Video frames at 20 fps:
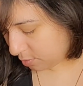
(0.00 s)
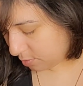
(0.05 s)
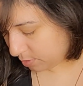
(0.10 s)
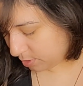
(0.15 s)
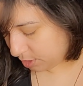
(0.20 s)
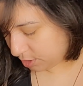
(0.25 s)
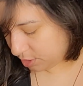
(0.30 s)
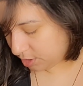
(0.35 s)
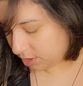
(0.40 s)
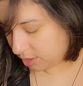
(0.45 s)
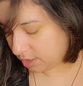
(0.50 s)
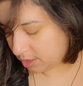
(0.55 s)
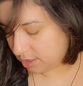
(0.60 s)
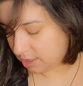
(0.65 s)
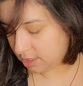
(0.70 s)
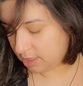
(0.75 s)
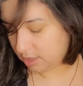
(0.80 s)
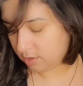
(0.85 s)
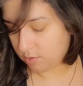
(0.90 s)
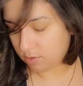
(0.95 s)
going to
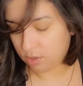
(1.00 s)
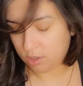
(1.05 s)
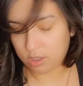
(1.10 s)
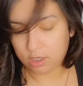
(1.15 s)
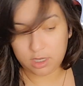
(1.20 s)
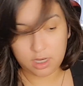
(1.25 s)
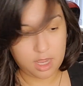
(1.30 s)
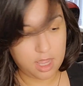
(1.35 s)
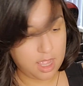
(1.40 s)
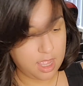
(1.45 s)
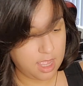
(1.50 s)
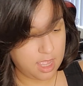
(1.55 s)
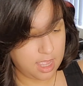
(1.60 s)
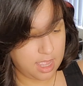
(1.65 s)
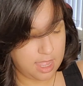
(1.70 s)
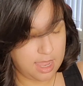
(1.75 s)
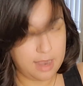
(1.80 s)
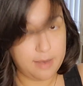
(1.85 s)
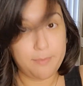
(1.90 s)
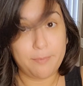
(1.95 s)
continue on
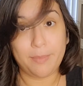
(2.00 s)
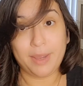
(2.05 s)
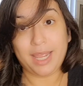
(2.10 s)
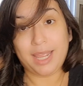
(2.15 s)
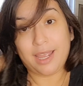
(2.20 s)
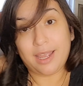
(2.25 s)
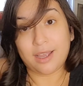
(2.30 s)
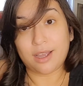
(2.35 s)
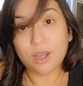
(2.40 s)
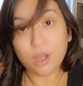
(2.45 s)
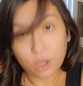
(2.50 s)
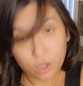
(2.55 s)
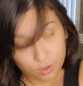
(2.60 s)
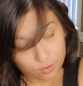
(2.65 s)
and make